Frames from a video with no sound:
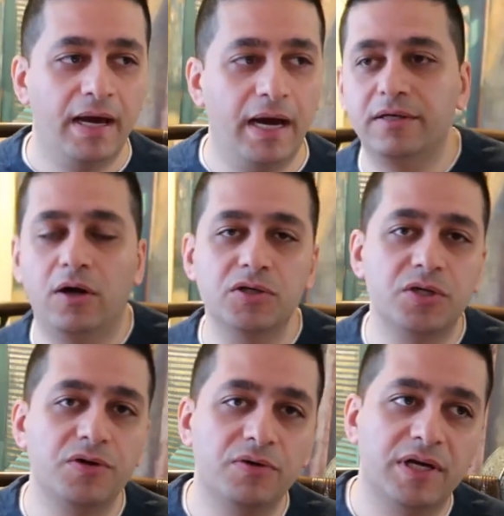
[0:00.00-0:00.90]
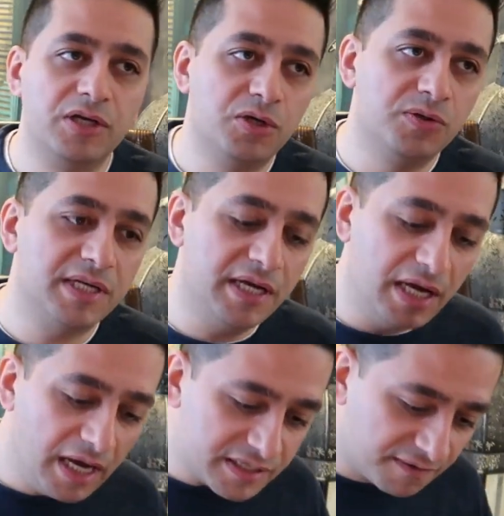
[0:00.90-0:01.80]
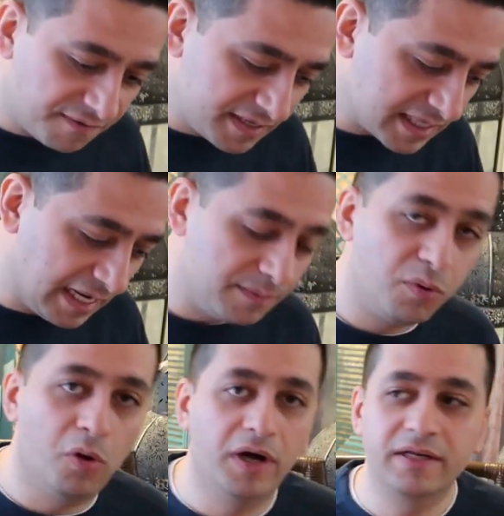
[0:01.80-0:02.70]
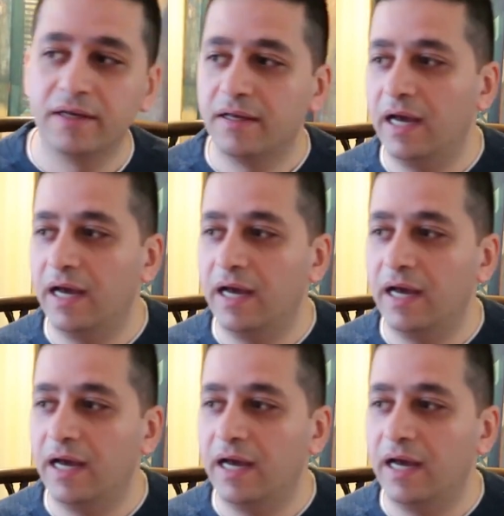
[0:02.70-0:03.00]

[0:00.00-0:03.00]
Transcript: And then also you can use interface endpoint.